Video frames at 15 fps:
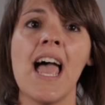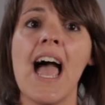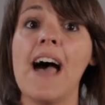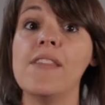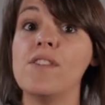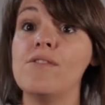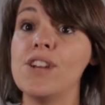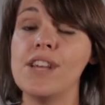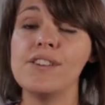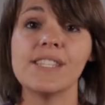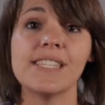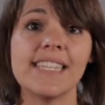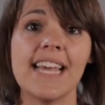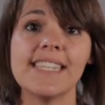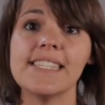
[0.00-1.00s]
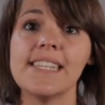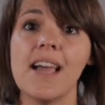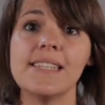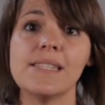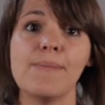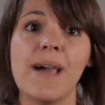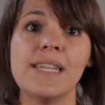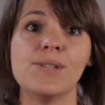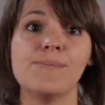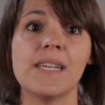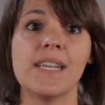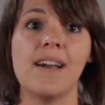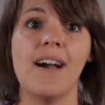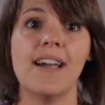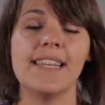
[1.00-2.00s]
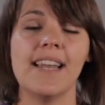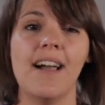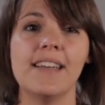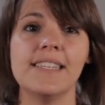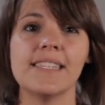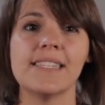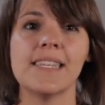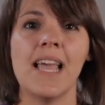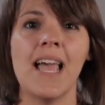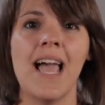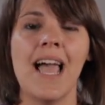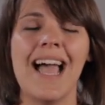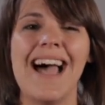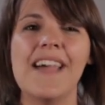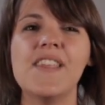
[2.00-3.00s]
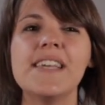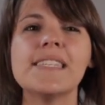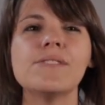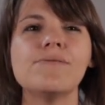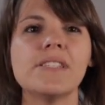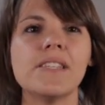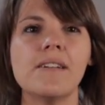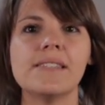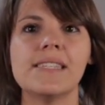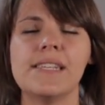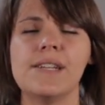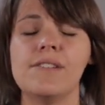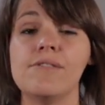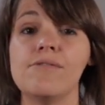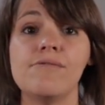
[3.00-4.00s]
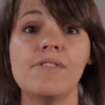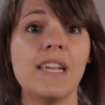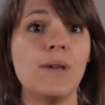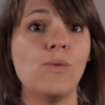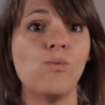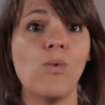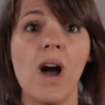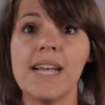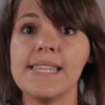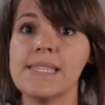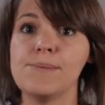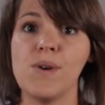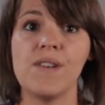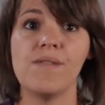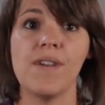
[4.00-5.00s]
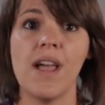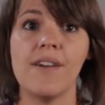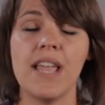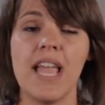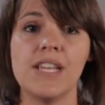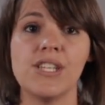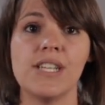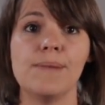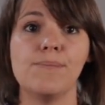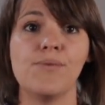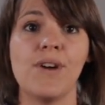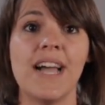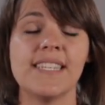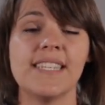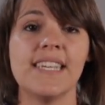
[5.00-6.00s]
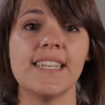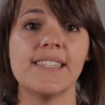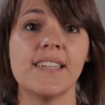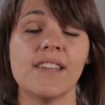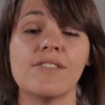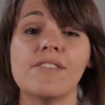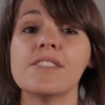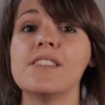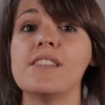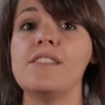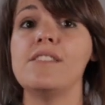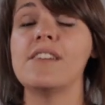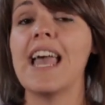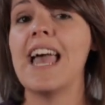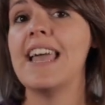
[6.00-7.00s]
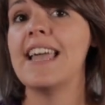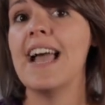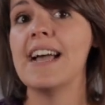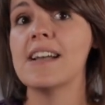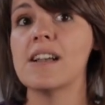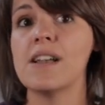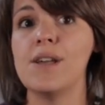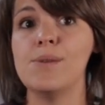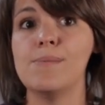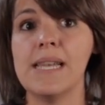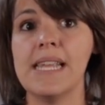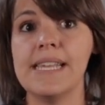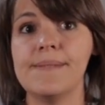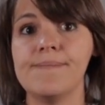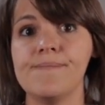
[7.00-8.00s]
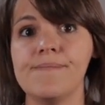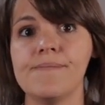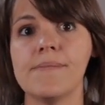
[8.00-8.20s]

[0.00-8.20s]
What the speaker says: and there are no standardised management guidelines. And this has resulted in a really widespread variation in practice across the UK and globally.